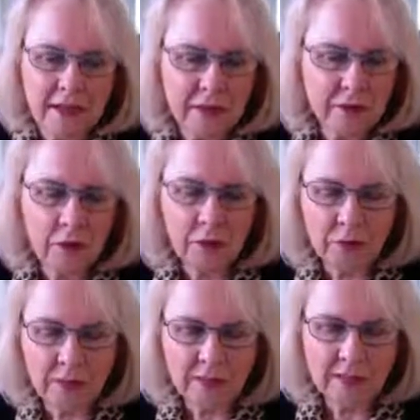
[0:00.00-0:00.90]
And
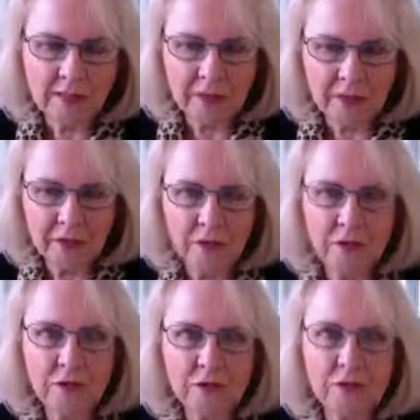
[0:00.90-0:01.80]
always it's by
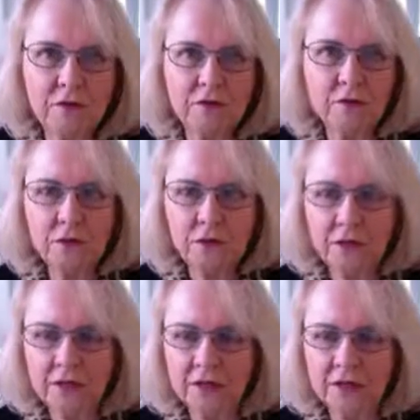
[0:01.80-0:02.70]
owning the truth of who you
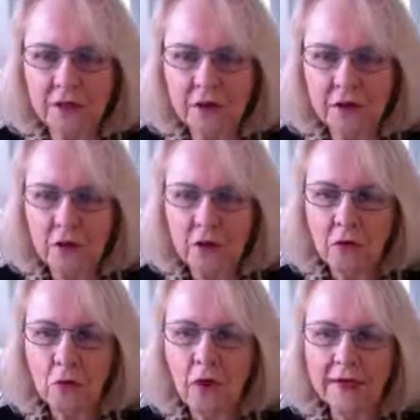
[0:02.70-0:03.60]
really are,
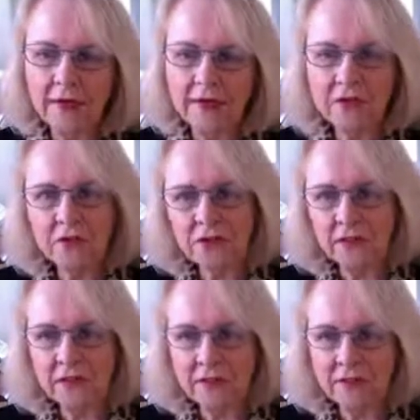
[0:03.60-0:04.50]
walking in the
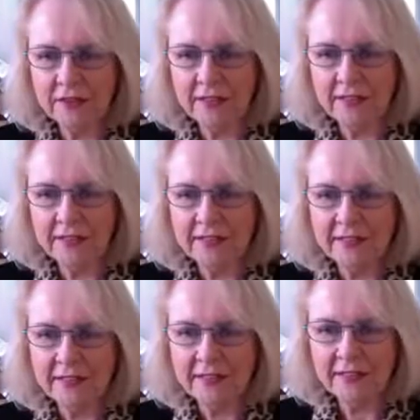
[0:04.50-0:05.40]
strength of that,
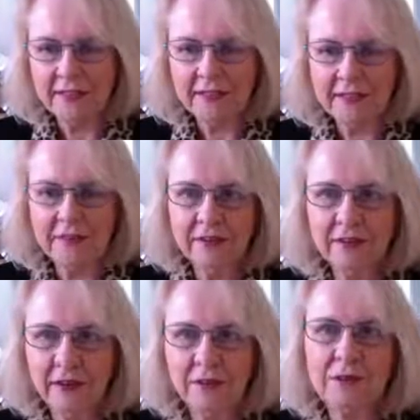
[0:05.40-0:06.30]
and
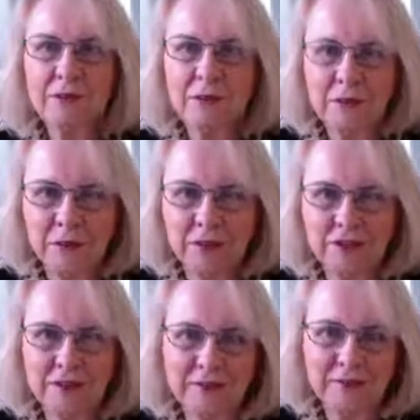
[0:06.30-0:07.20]
giving others
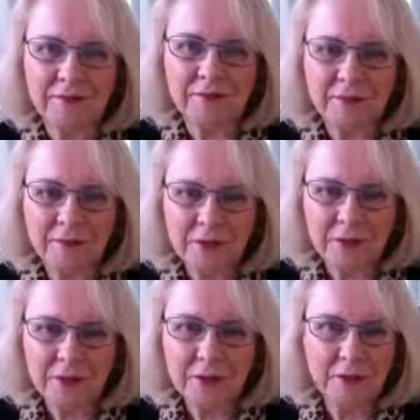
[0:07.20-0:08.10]
permission
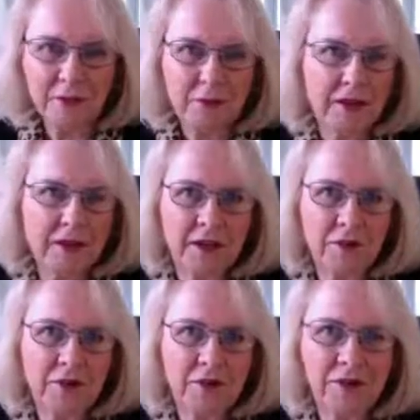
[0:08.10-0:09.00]
to really become
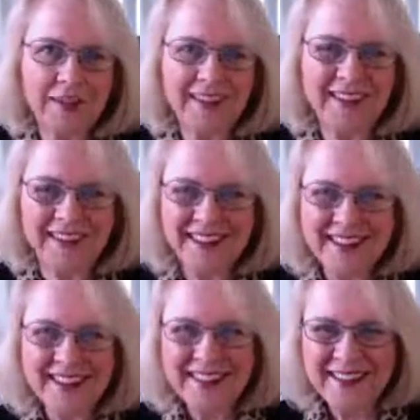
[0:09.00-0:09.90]
who they already are.
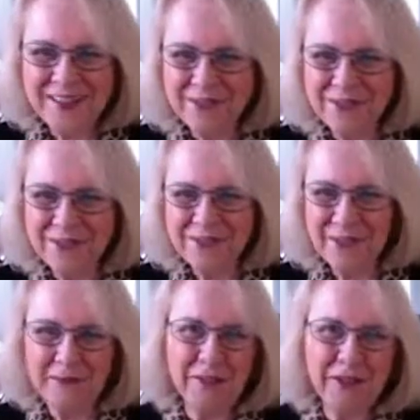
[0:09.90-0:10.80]
Thank you so
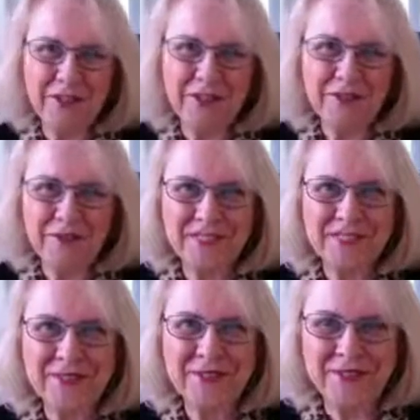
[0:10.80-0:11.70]
very much. I will
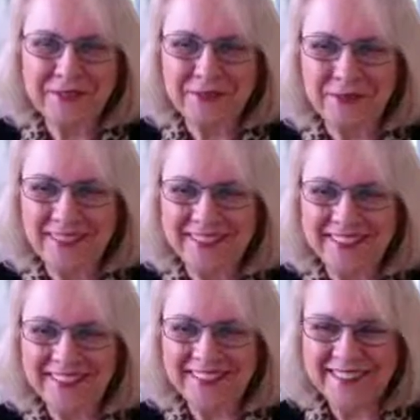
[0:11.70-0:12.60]
see you next week.
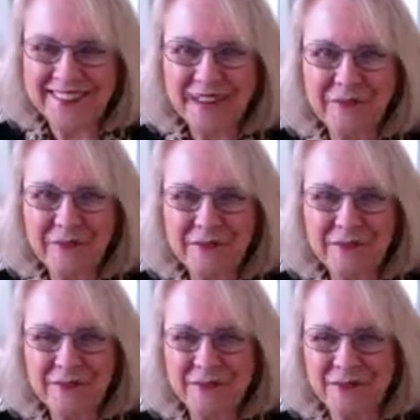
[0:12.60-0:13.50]
Have a
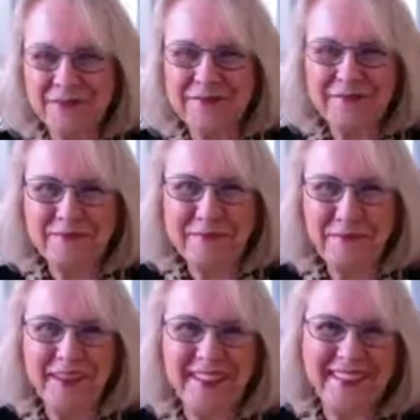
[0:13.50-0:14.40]
blessed week.
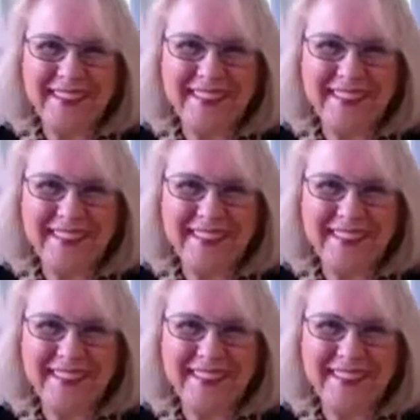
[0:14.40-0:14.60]
Bye-bye.